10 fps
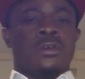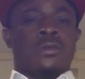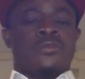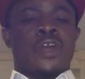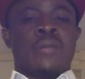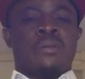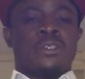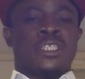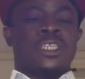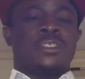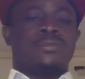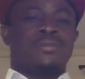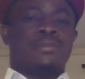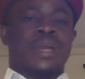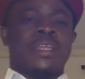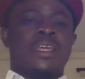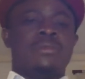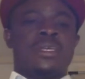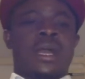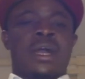Before I proceed, my name
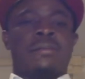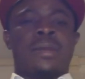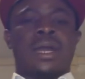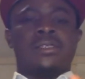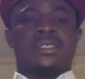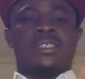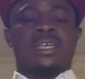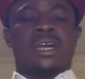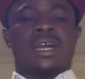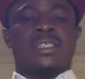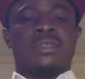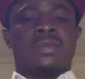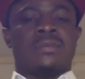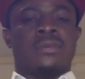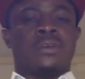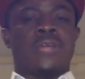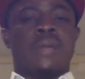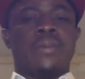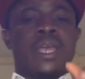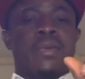is Maazi Achebepol,
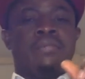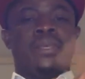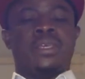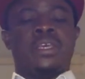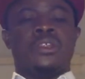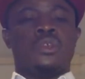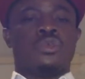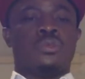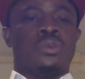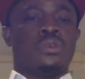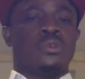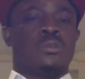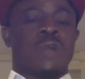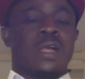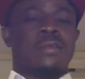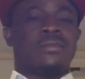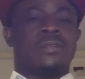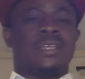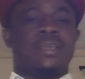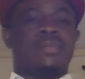MAP Eziokubundu 1
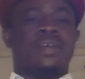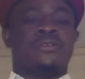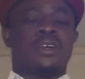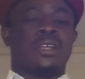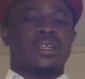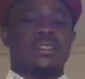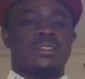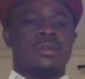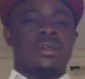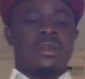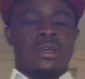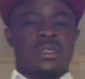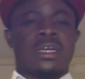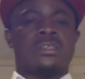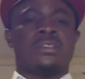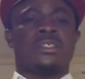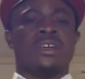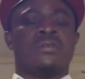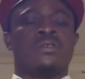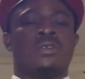in Biafra land. And I greet
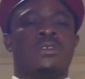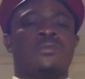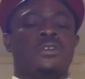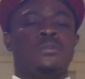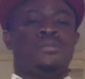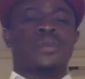every one of you.